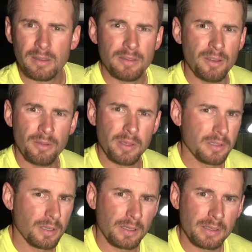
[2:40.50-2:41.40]
do
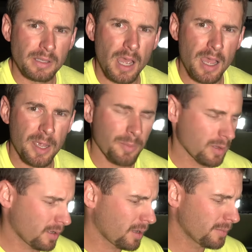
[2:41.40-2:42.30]
this all the time.
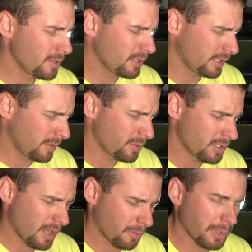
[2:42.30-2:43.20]
Usually I'm
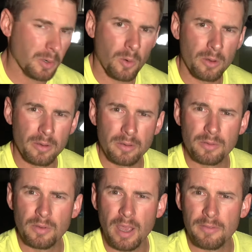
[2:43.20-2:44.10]
just out recording,
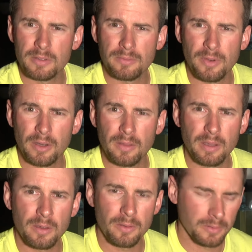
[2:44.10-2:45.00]
having some fun in the
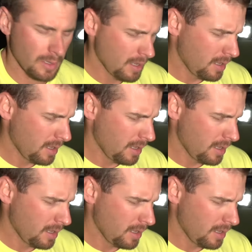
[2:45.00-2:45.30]
hills.